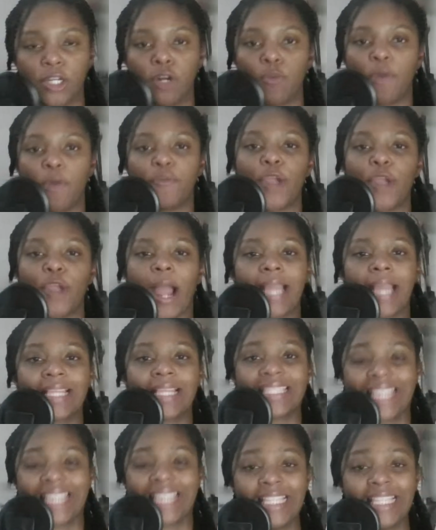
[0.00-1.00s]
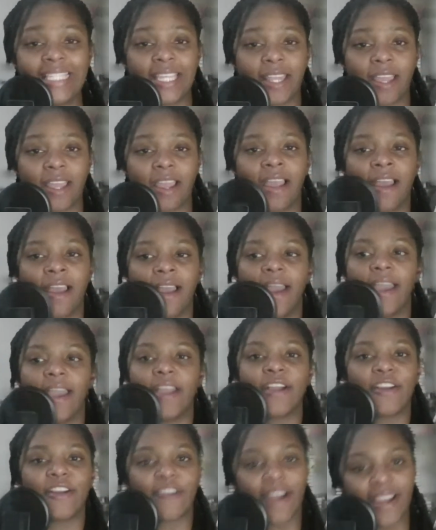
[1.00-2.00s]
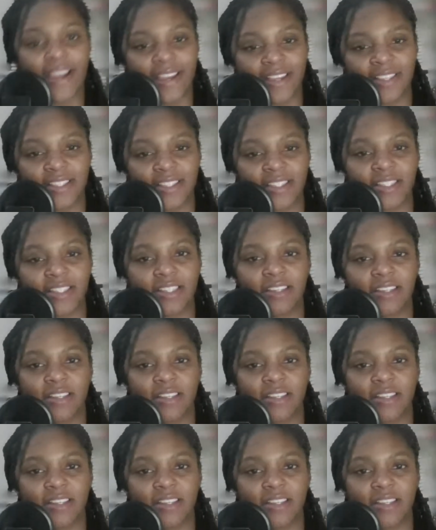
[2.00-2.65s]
with your identity in Christ.